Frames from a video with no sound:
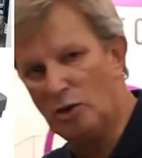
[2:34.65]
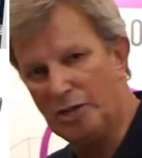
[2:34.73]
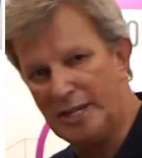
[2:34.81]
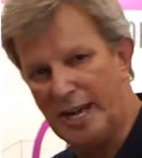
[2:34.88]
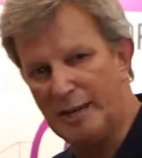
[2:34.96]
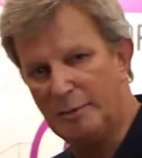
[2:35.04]

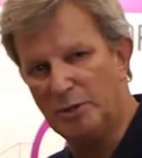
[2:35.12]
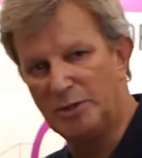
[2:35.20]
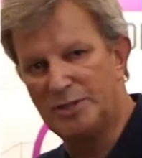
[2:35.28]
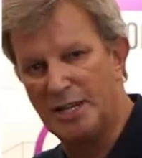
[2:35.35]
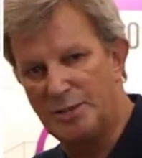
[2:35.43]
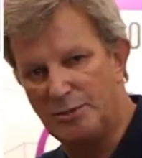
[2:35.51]
all the
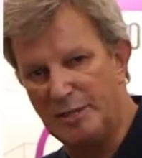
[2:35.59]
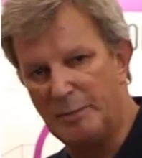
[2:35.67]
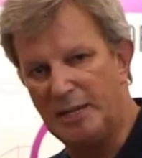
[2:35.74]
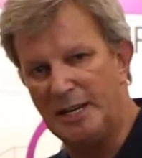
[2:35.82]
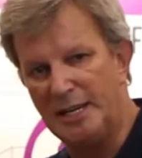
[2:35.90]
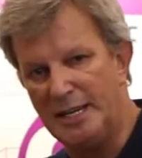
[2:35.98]
cables that you
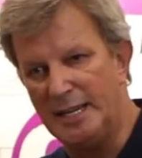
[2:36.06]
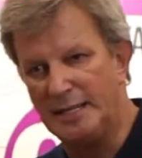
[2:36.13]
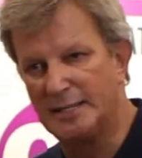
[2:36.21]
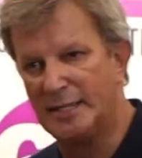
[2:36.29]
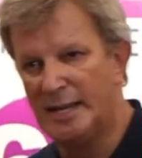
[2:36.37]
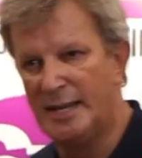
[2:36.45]
typically
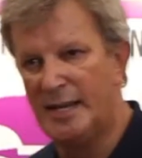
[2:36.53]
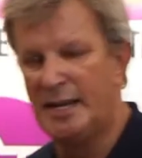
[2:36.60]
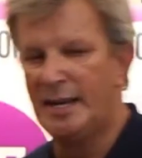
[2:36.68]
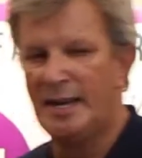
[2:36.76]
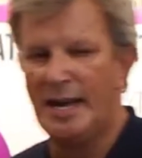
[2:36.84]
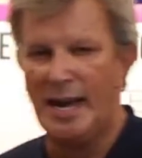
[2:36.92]
need.
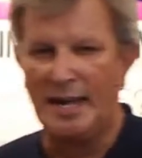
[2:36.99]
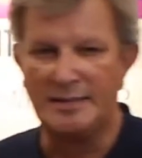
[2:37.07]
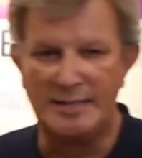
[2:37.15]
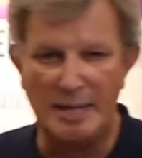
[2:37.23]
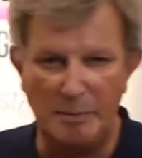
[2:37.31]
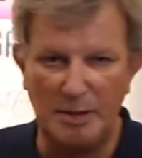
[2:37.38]

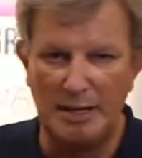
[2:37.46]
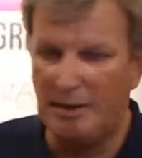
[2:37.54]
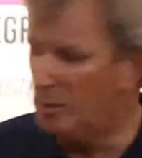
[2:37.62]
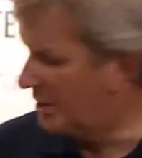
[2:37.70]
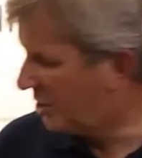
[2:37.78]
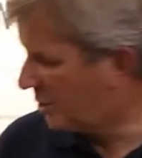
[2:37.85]
And
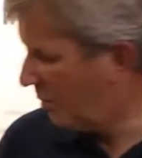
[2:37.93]
typically with